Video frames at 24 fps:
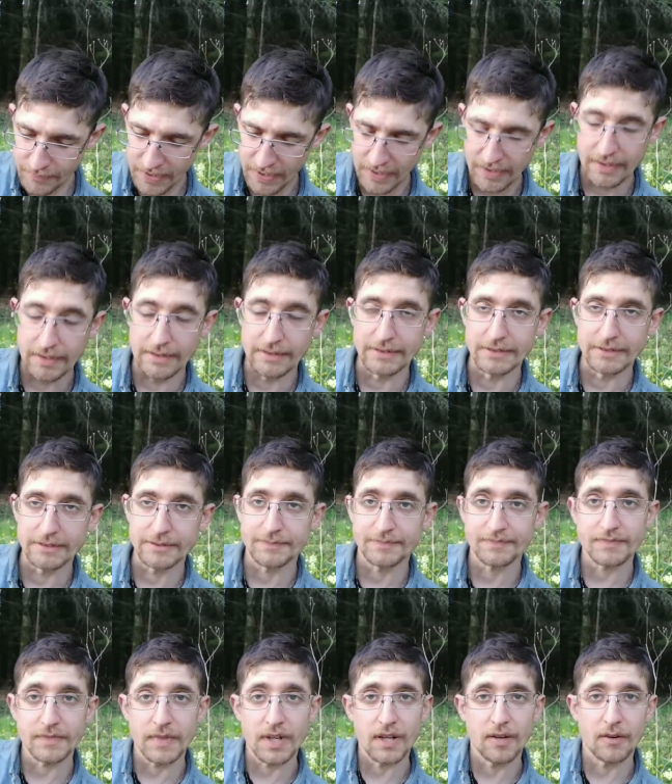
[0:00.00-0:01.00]
And
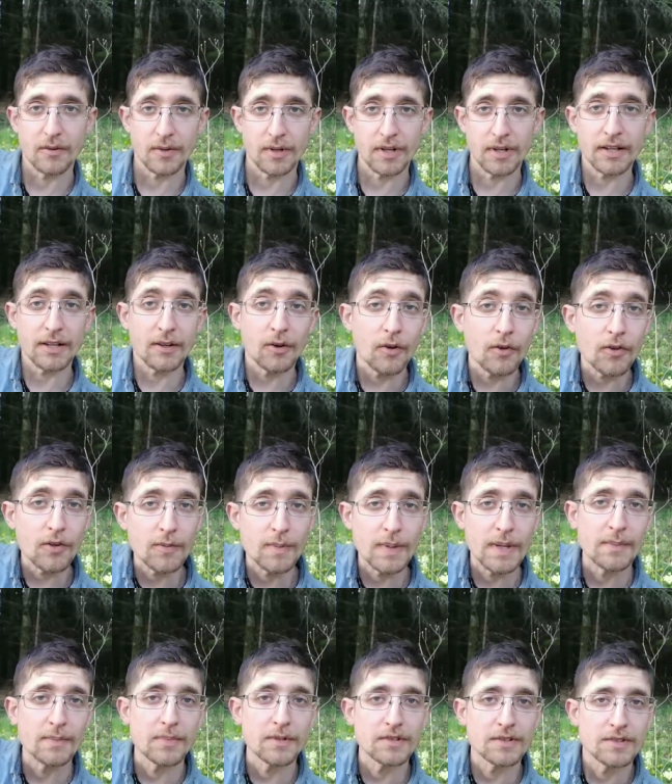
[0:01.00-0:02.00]
I would like other
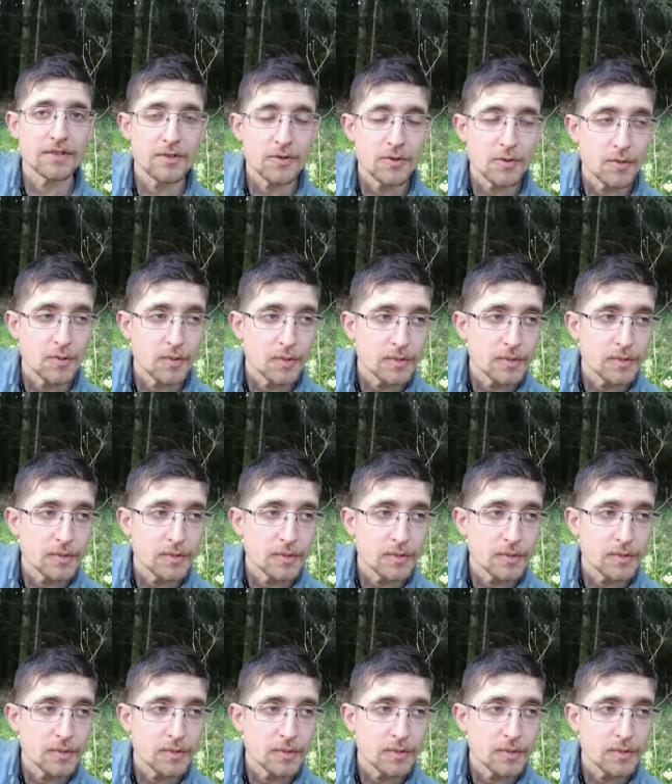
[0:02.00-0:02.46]
people to